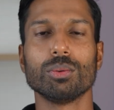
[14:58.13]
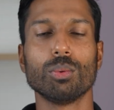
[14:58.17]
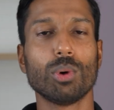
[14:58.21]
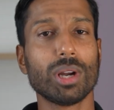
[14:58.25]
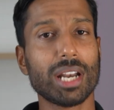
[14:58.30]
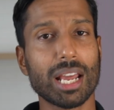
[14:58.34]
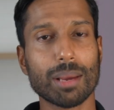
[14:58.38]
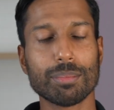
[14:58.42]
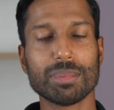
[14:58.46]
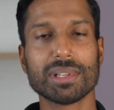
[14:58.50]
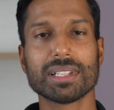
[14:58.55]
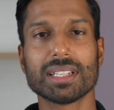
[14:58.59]
What
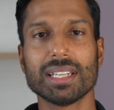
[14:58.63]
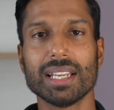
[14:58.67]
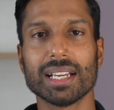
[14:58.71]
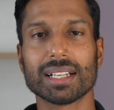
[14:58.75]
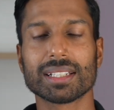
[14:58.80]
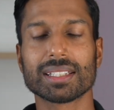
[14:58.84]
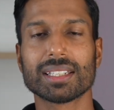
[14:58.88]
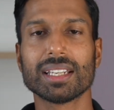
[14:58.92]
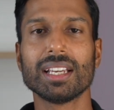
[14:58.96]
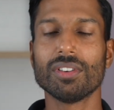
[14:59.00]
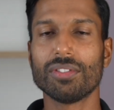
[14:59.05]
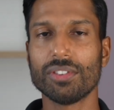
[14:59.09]
happens
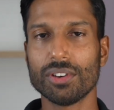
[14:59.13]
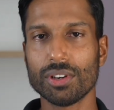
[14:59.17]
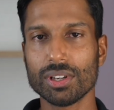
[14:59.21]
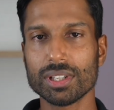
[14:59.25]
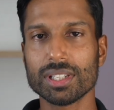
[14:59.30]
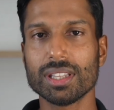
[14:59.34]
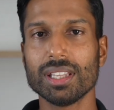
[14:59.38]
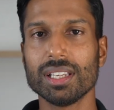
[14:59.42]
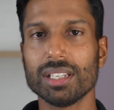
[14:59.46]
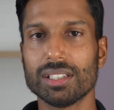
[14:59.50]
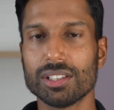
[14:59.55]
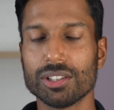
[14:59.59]
next? The
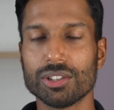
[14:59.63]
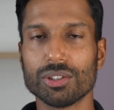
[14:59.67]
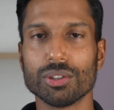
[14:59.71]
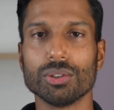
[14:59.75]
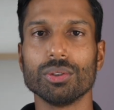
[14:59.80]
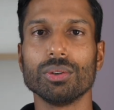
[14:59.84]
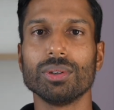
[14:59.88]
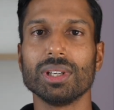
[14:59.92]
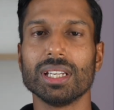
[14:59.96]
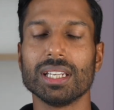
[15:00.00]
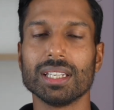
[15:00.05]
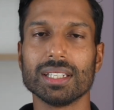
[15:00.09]
first thing to
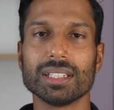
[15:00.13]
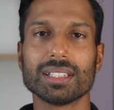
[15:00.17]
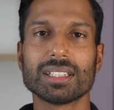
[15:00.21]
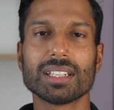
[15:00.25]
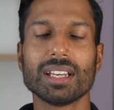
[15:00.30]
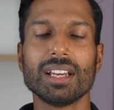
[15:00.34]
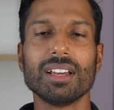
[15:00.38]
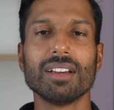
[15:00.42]
do is